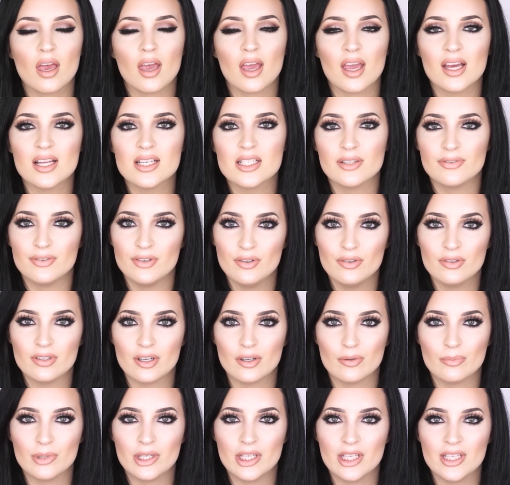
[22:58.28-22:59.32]
And if you
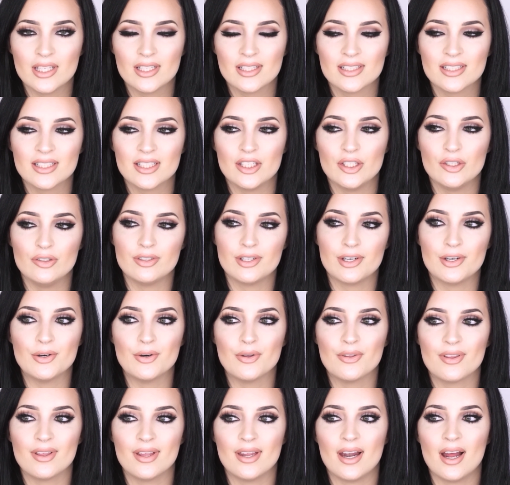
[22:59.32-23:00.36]
know me, you
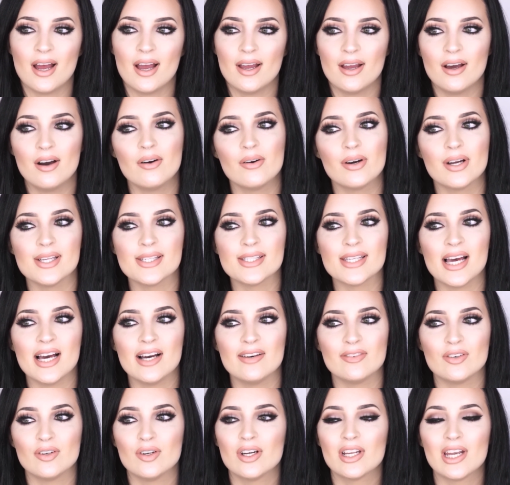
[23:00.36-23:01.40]
know that I always
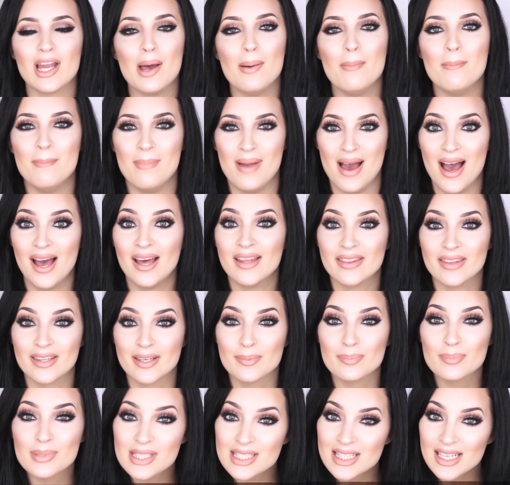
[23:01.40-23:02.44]
have on a matte
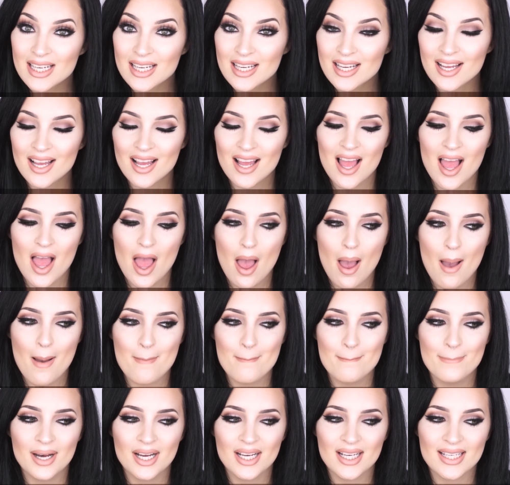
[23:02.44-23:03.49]
lipstick.
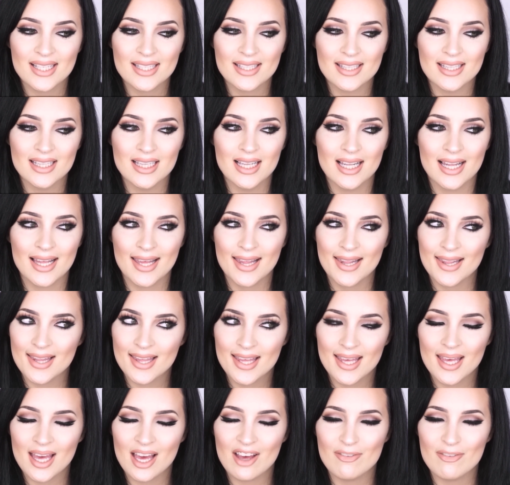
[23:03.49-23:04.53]
But lately